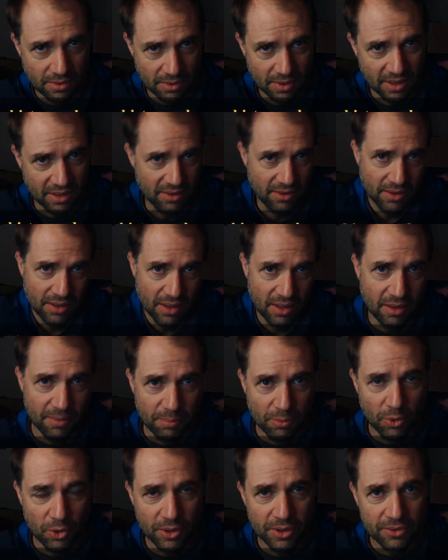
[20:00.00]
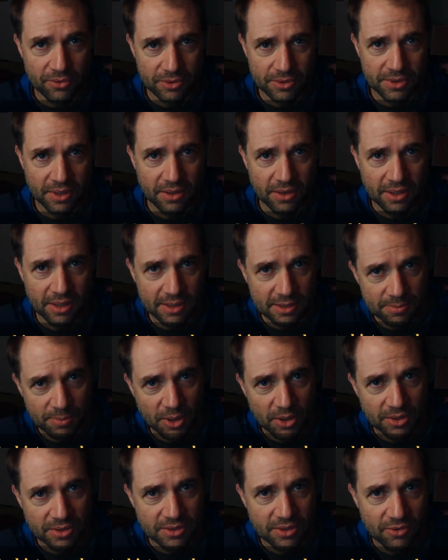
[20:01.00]
Like I'm more interested in the
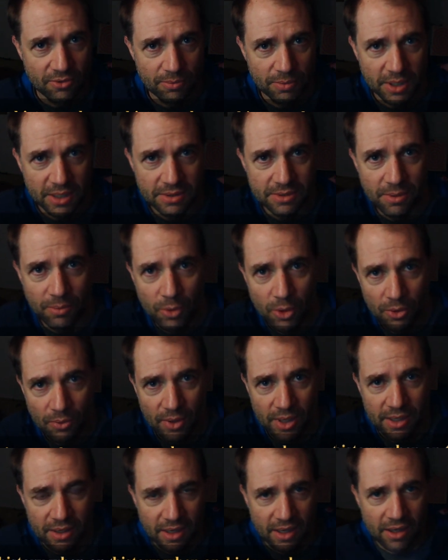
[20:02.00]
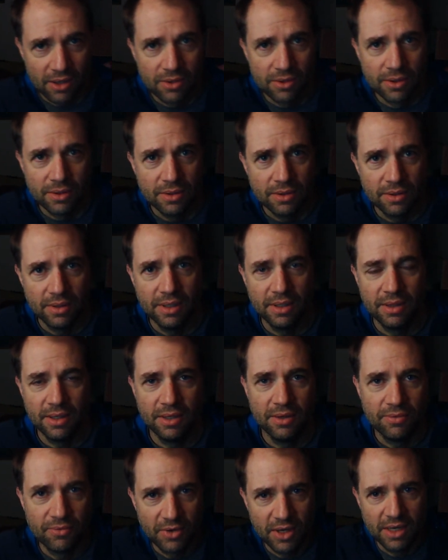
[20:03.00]
experience of being somewhere right now and
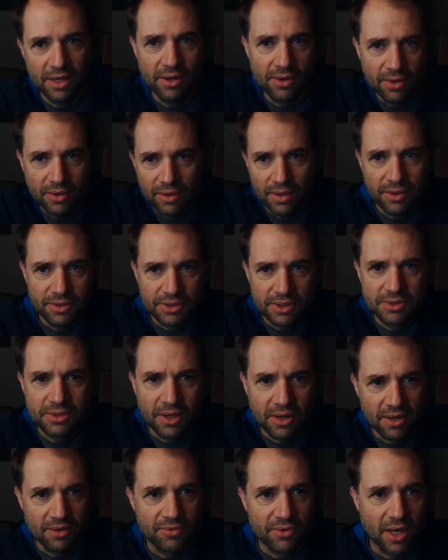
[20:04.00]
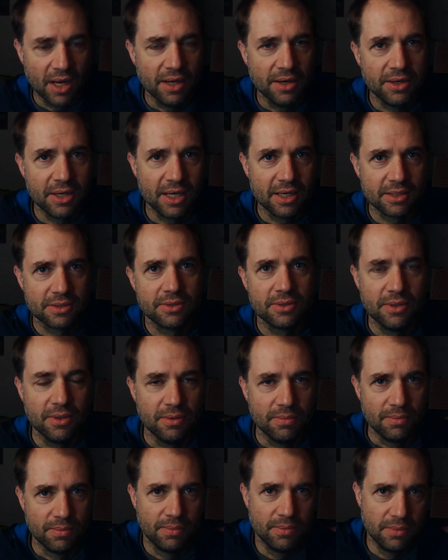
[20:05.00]
then find out just enough context to
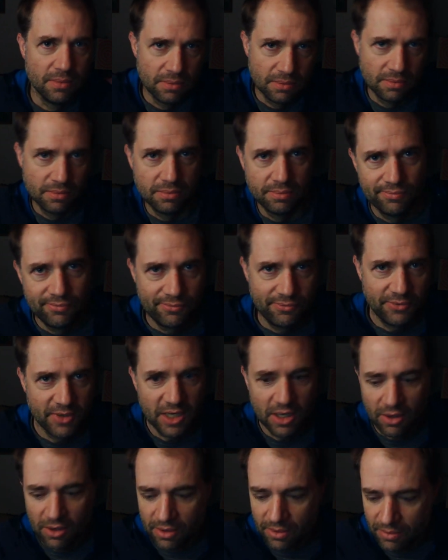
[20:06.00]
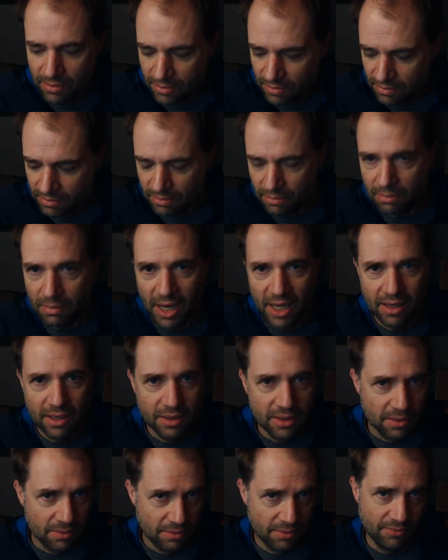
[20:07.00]
figure out my
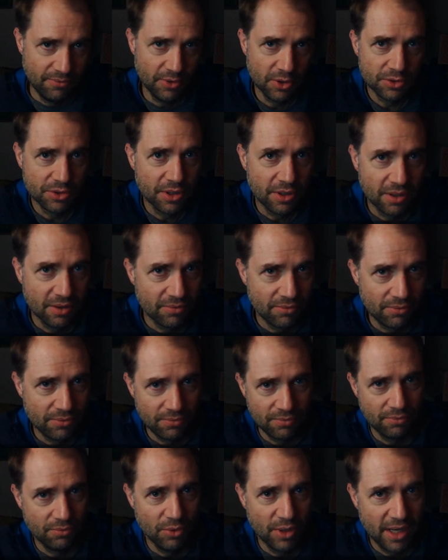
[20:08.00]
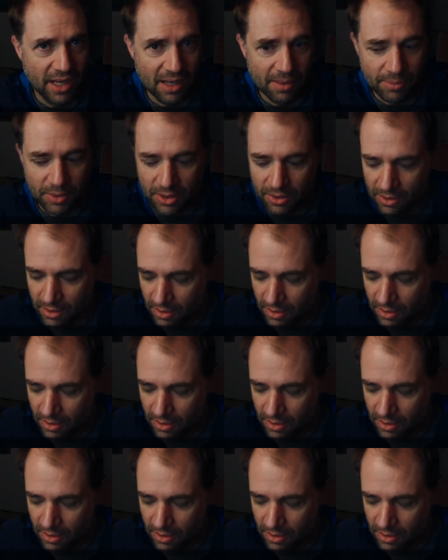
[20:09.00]
version of what happened.